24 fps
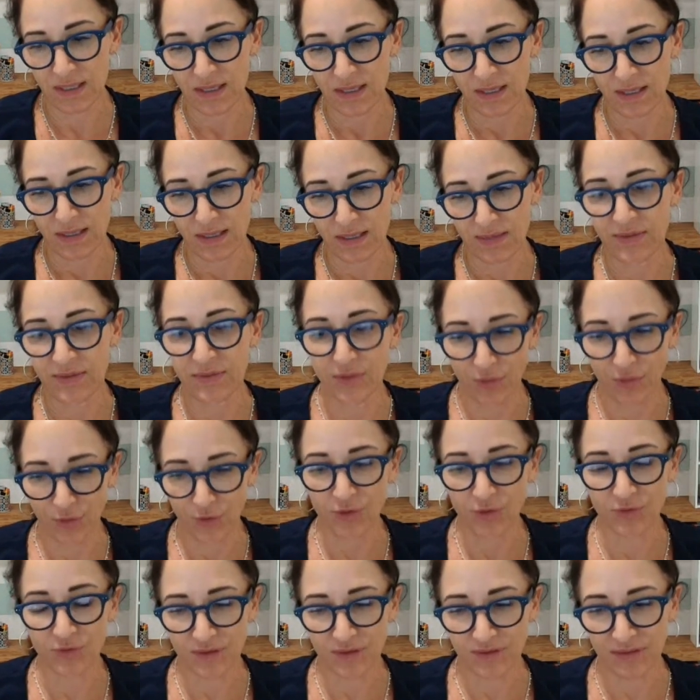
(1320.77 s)
And then the
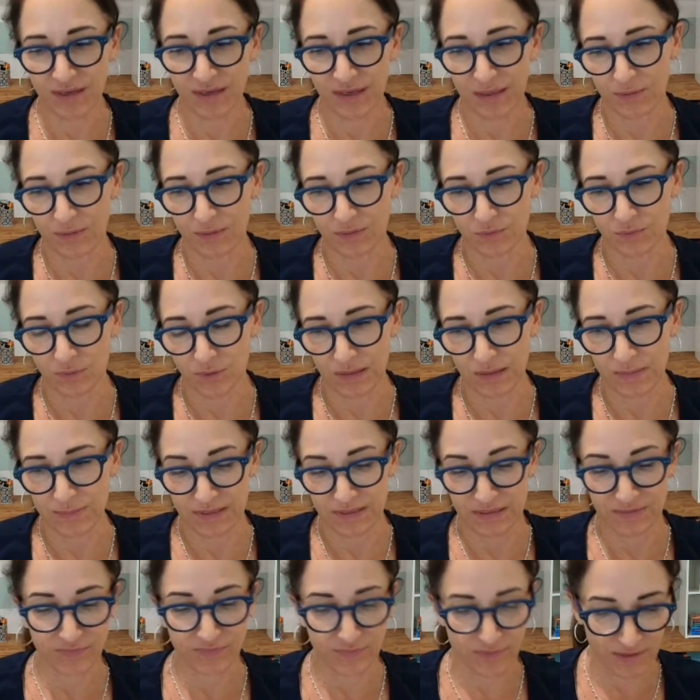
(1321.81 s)
third thing that I would
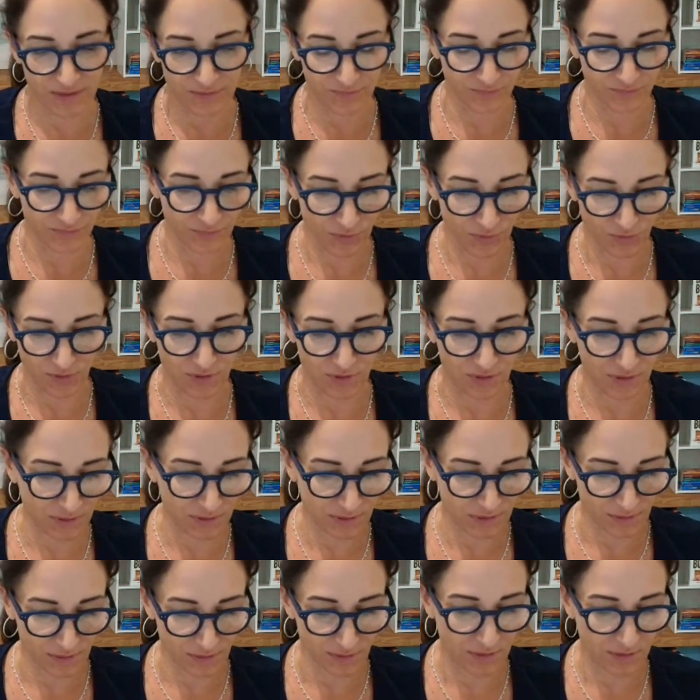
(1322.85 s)
recommend if your
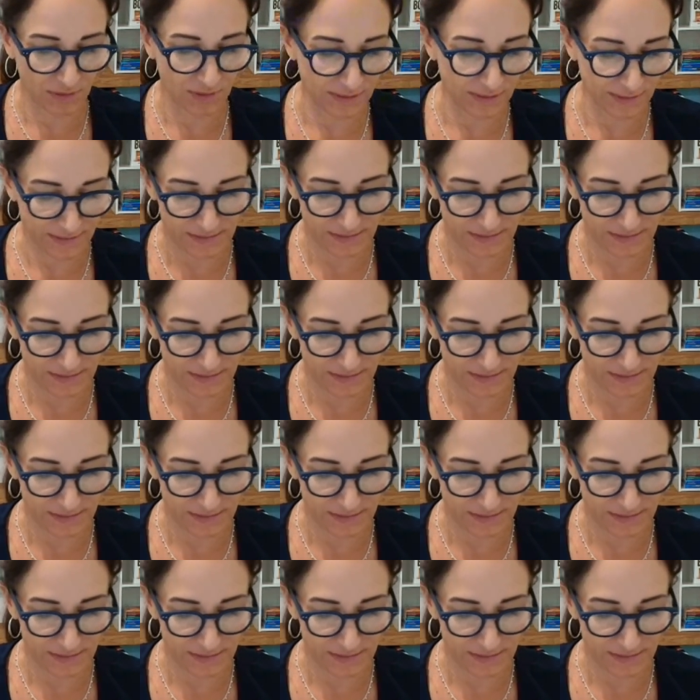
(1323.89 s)
clients